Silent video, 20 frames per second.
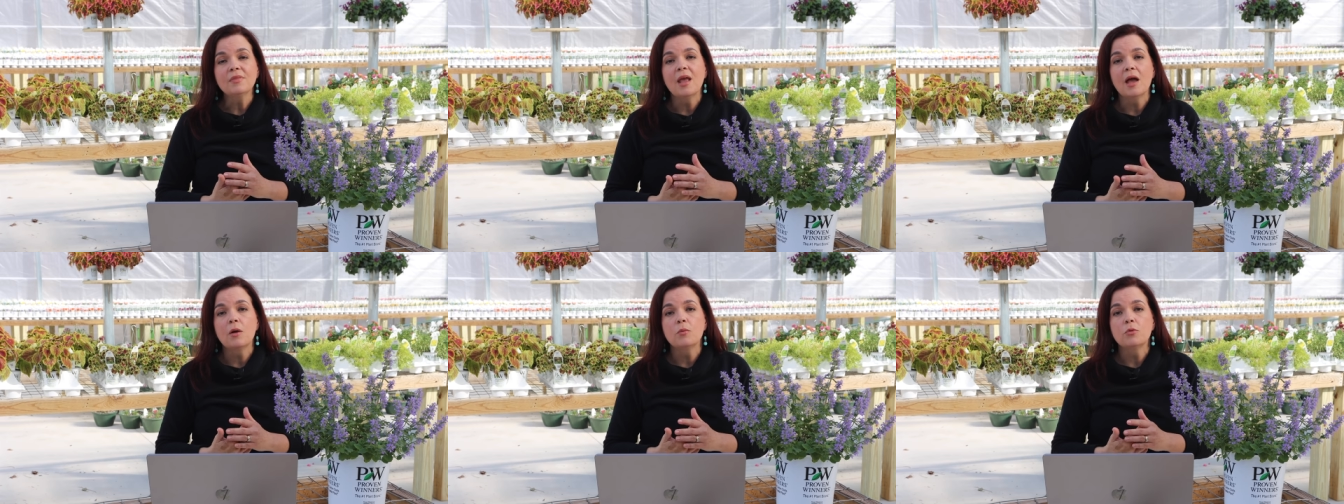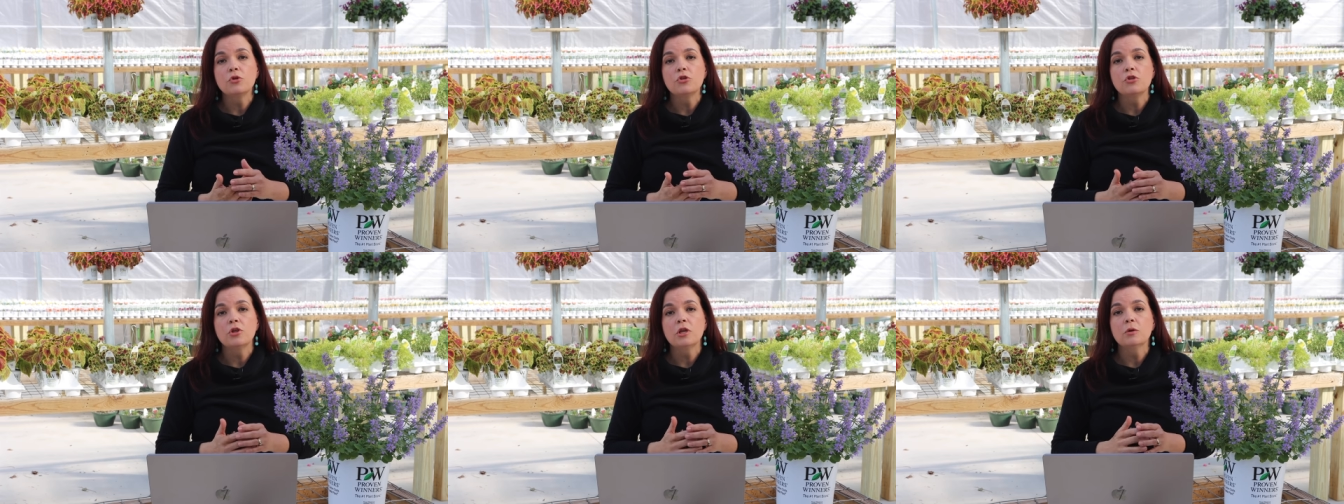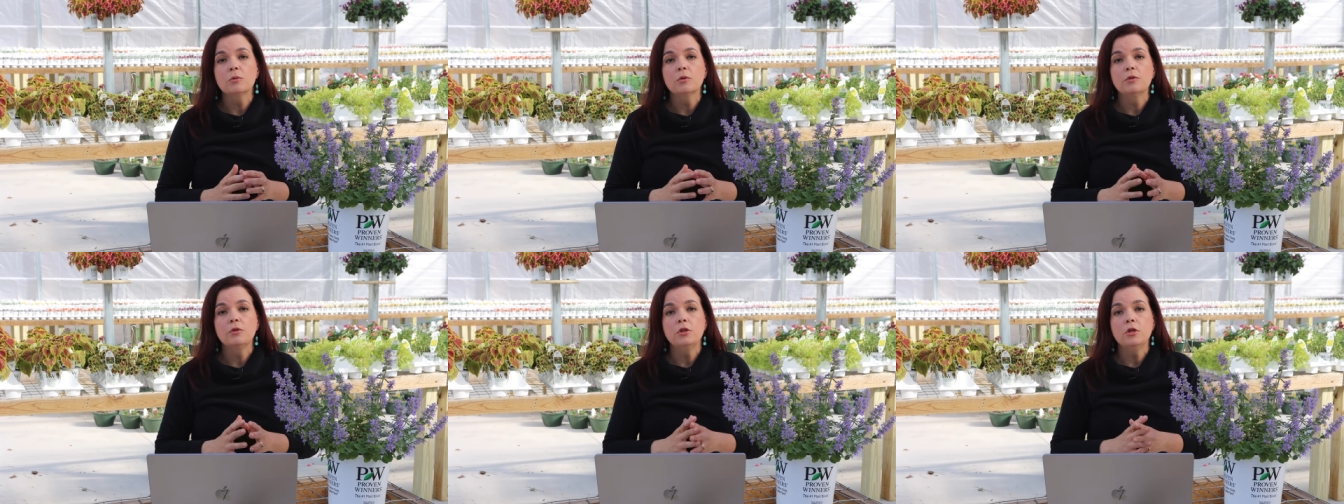I will
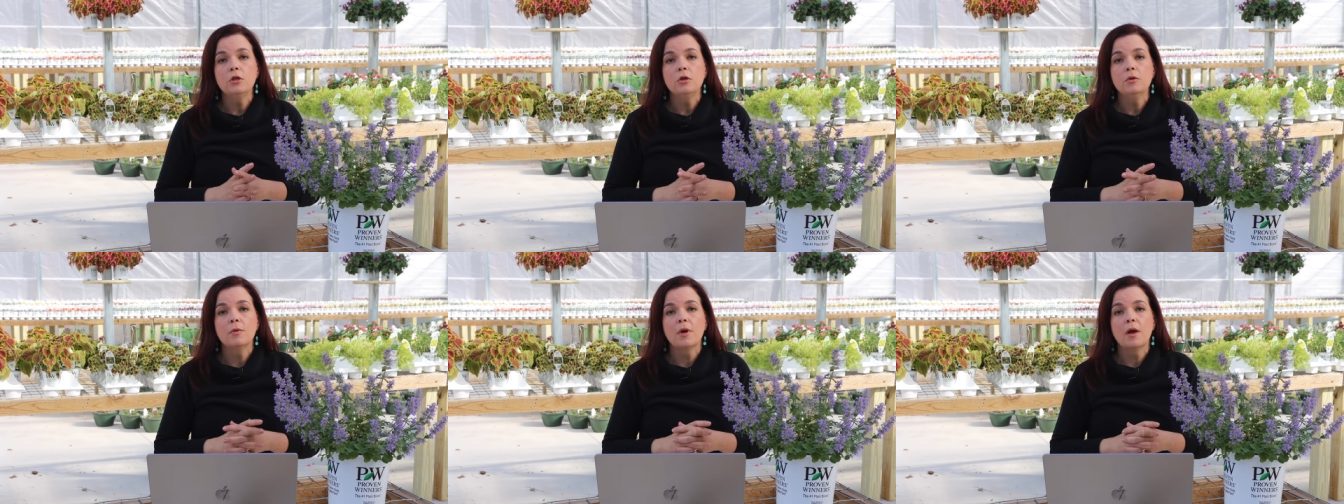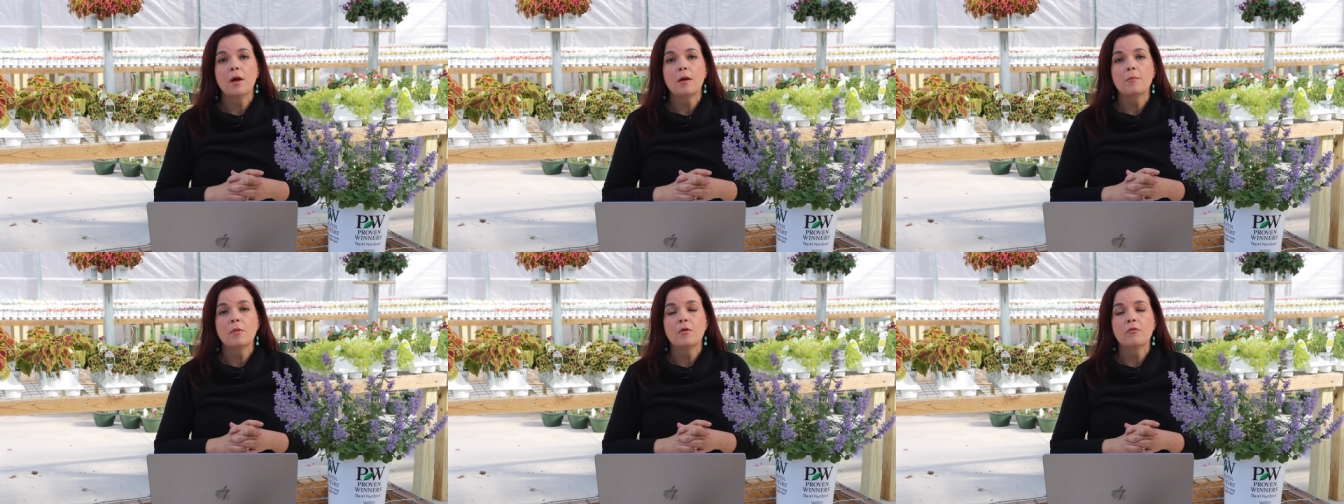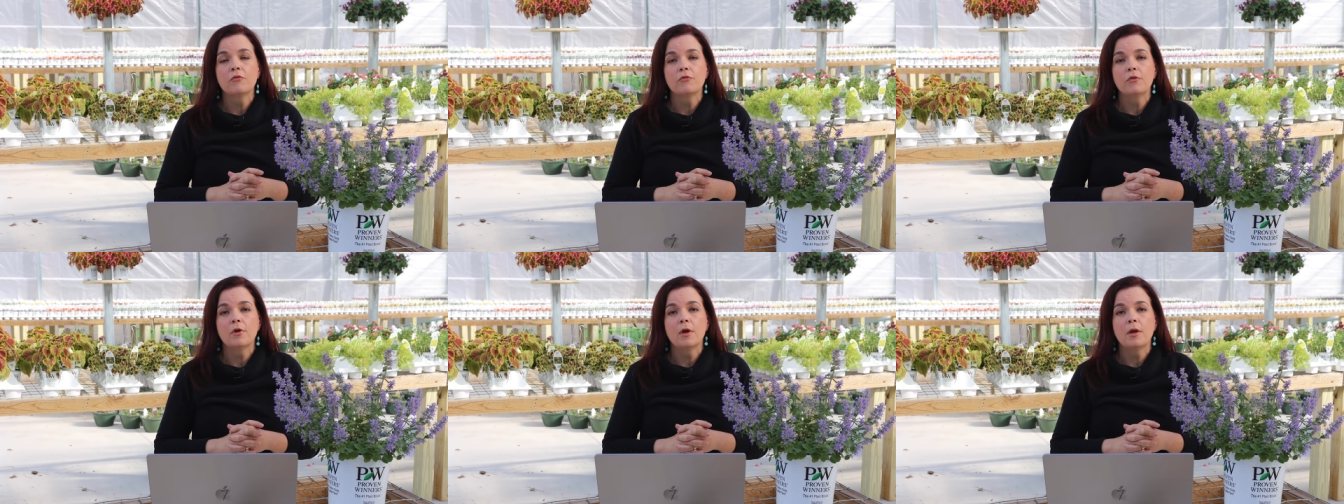share with you
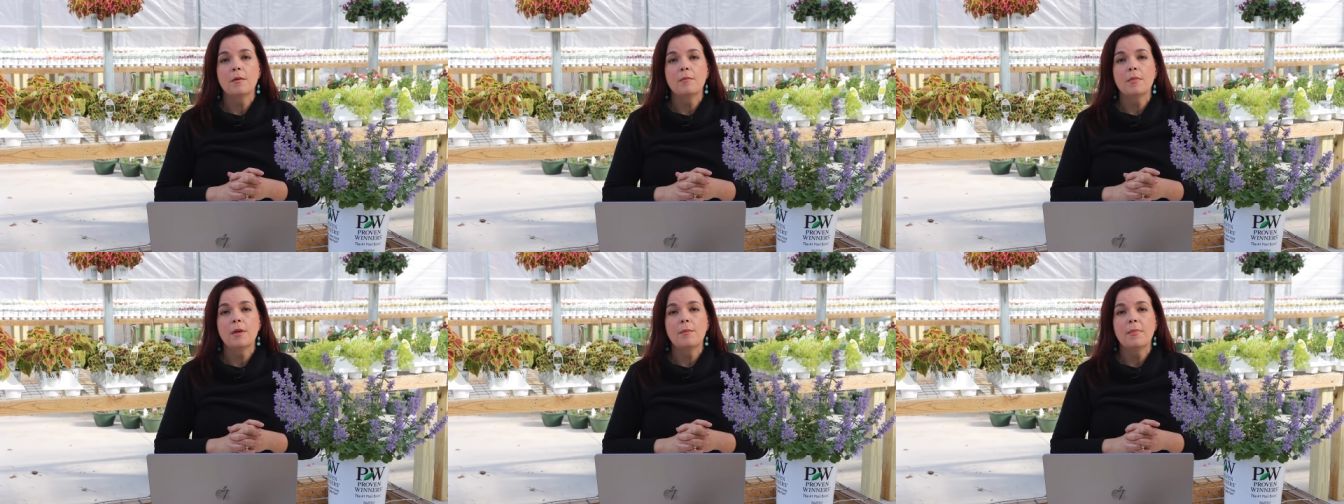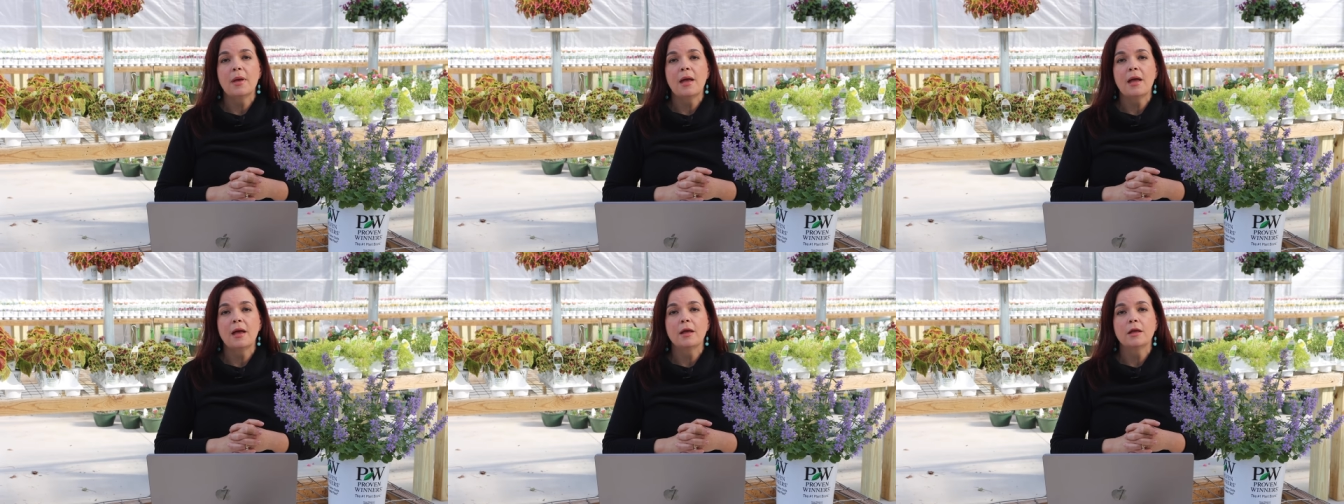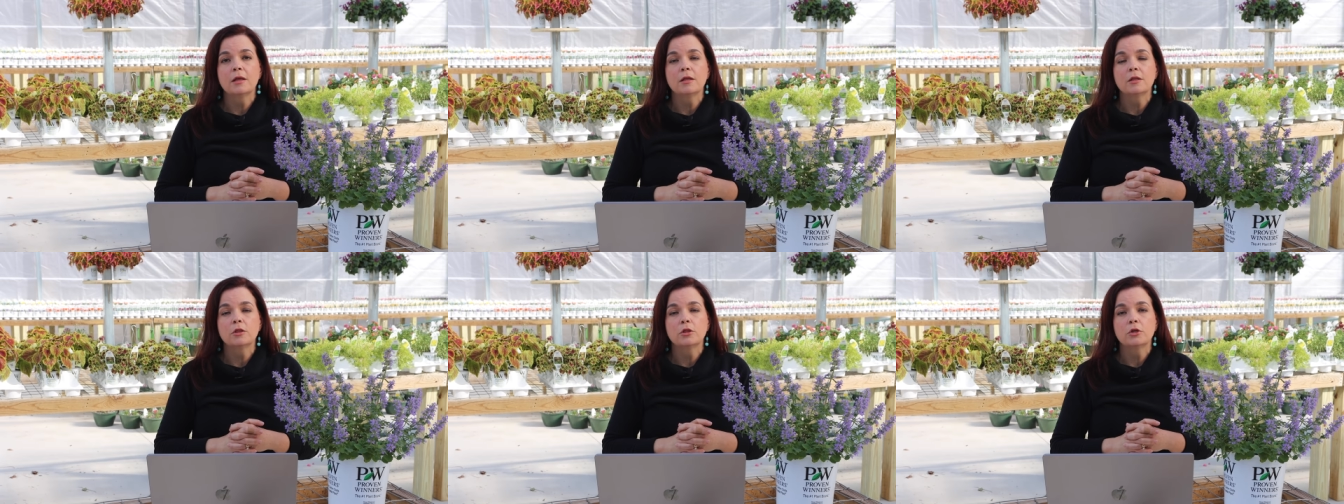um, from
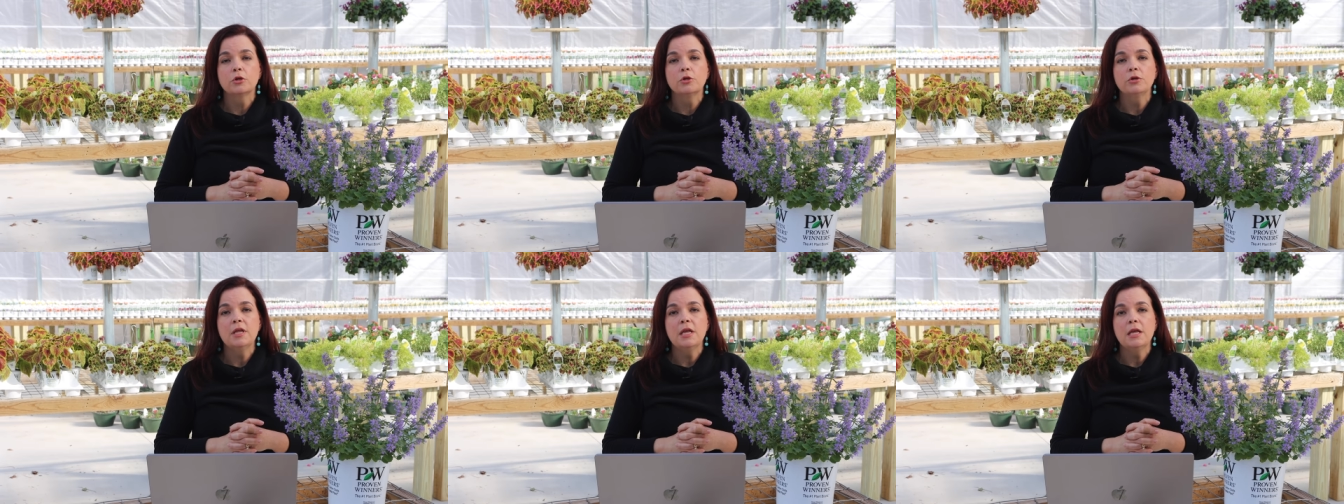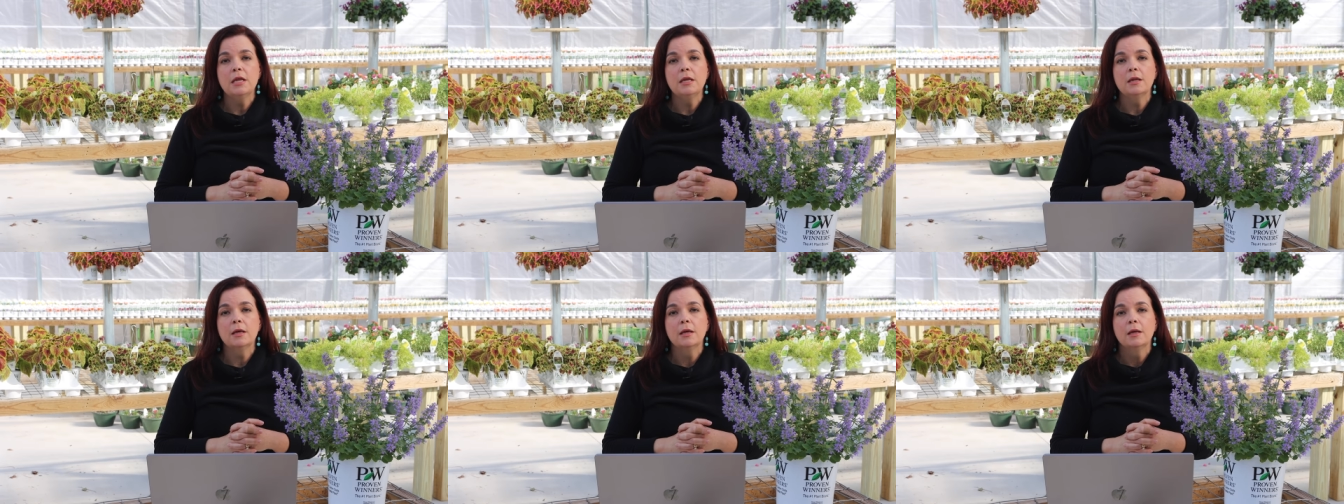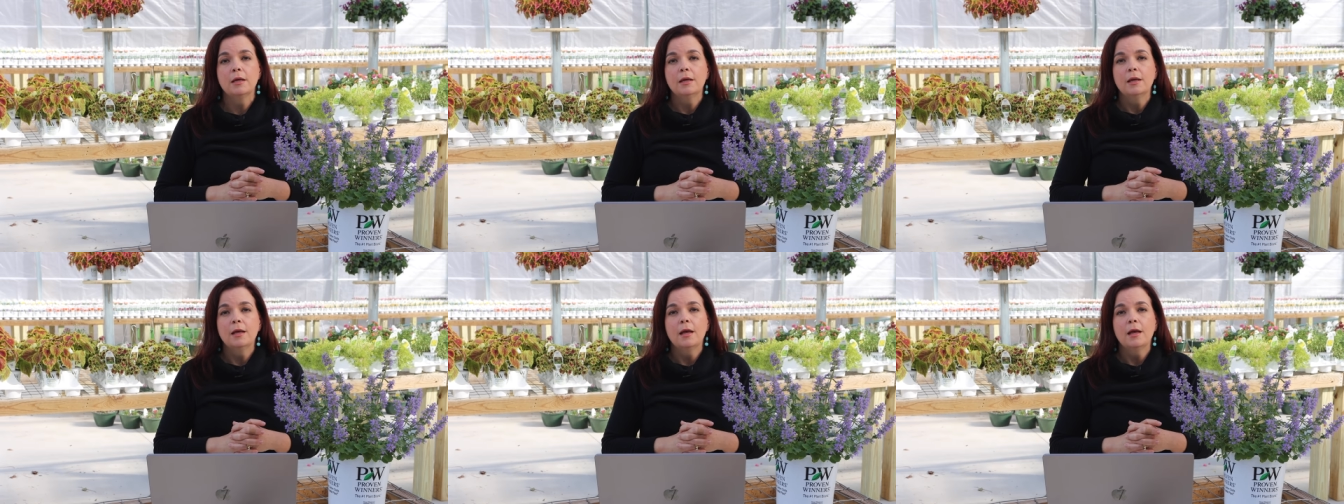my learning